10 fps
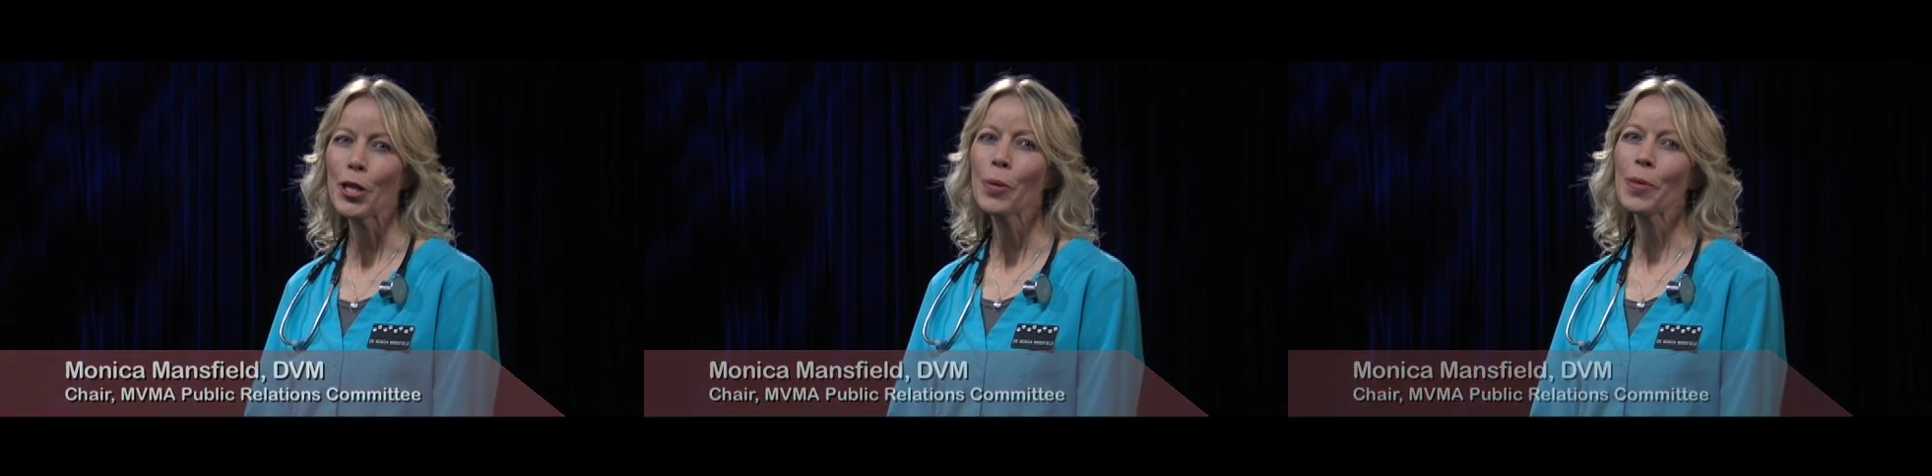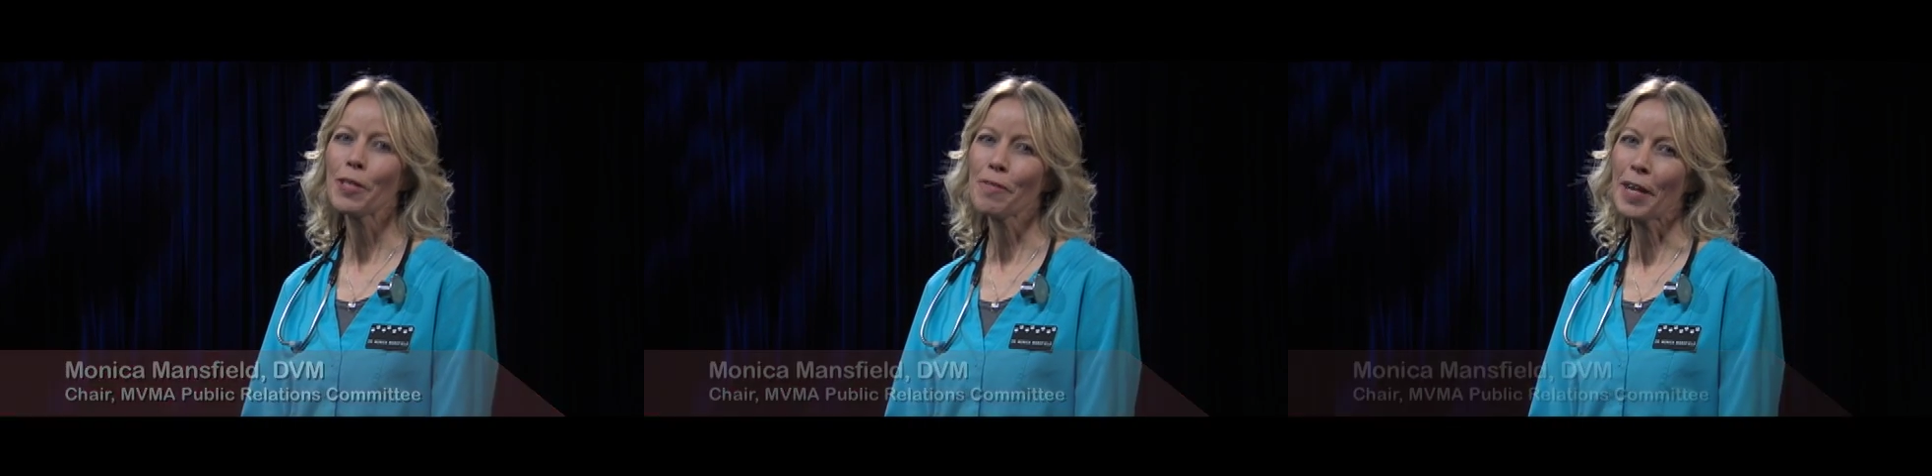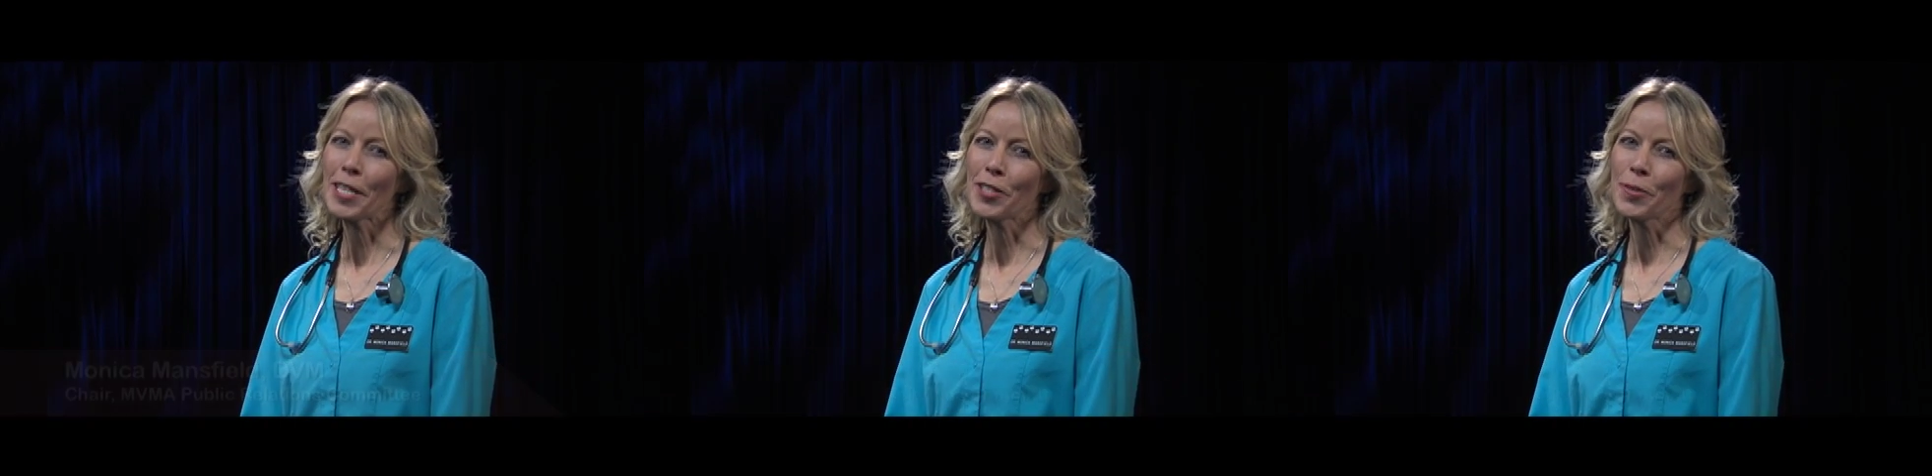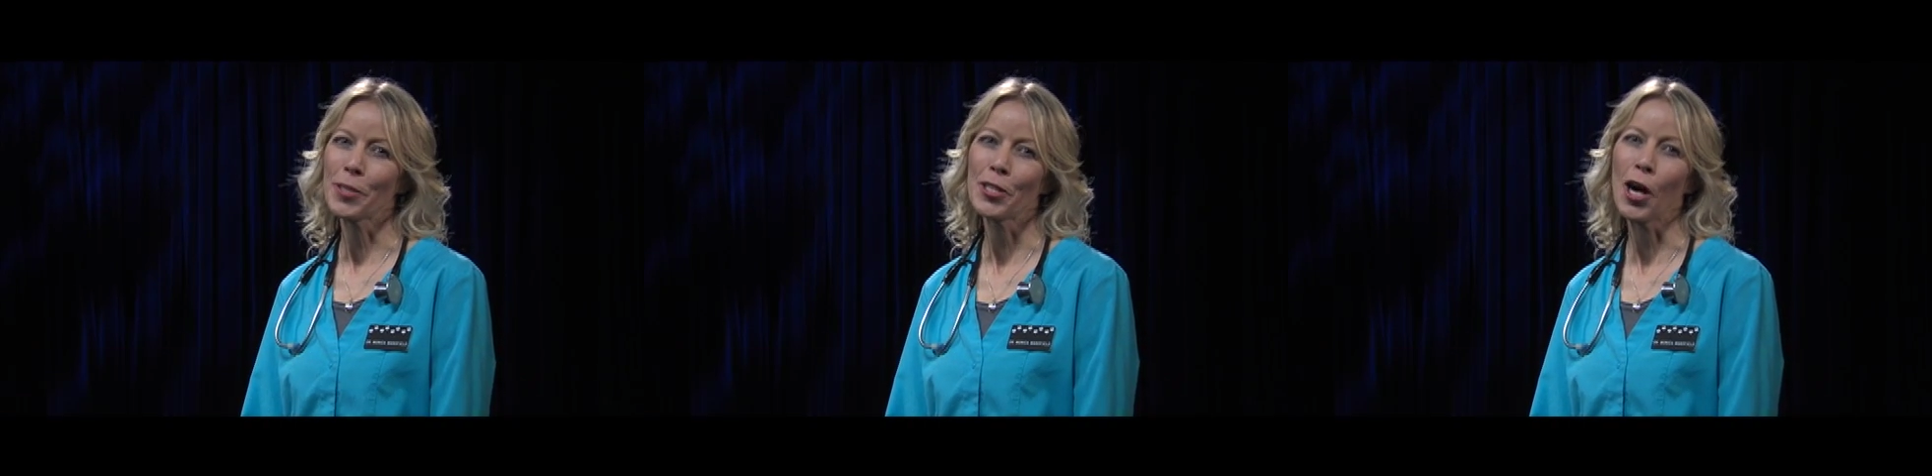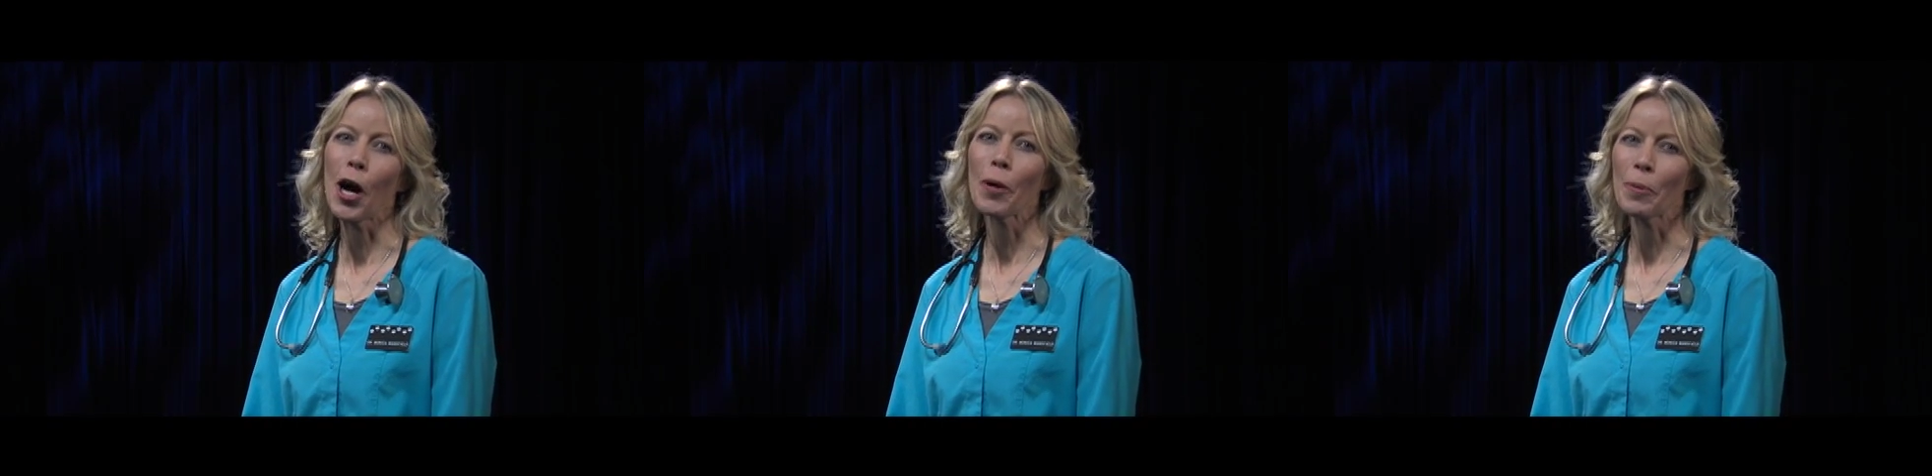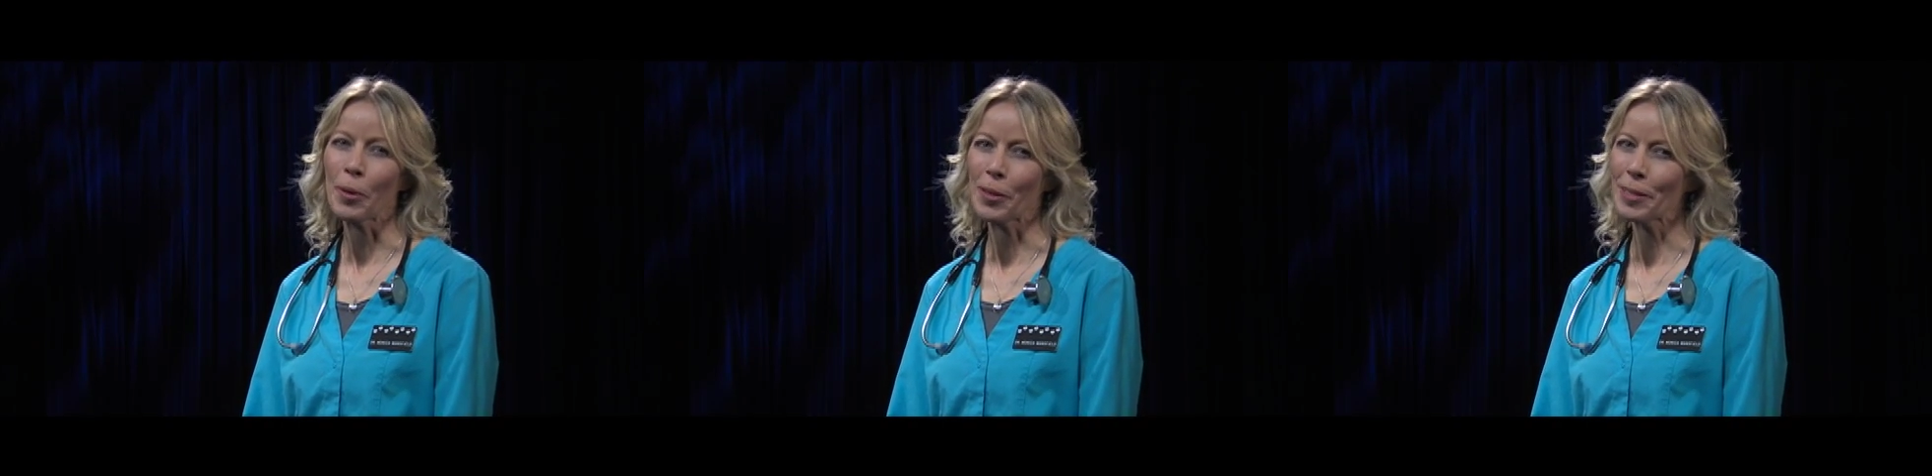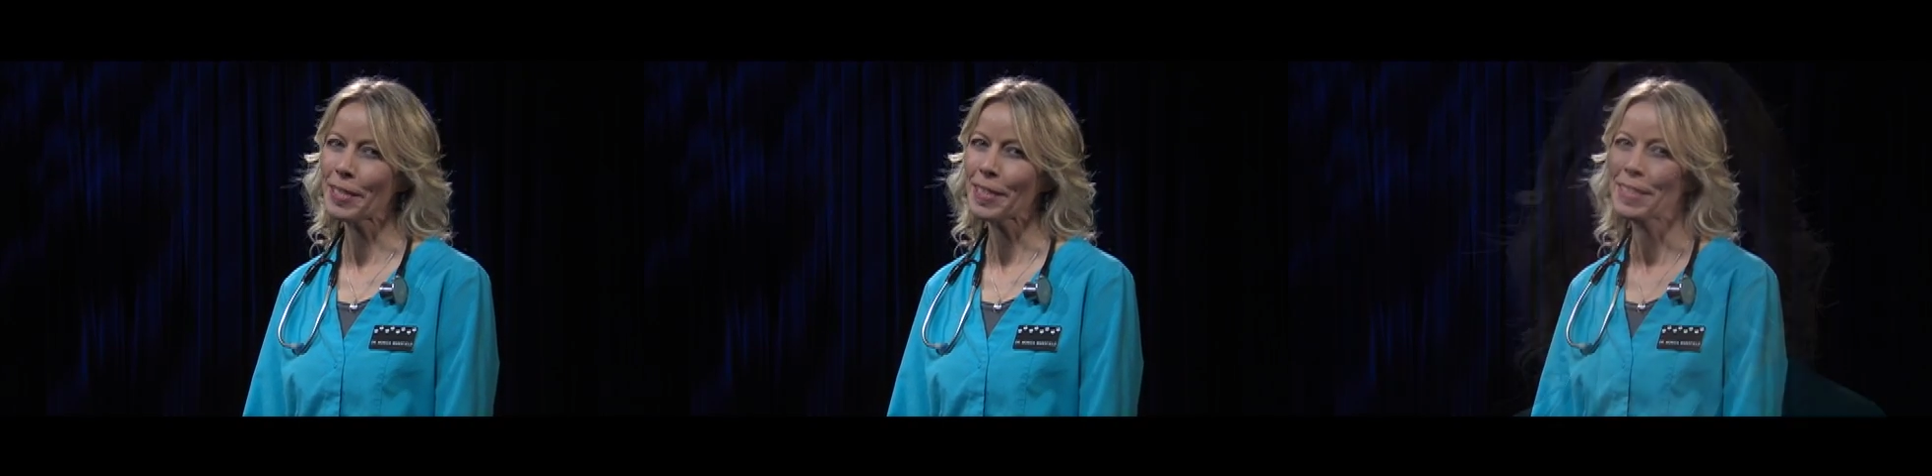we invite you into our world.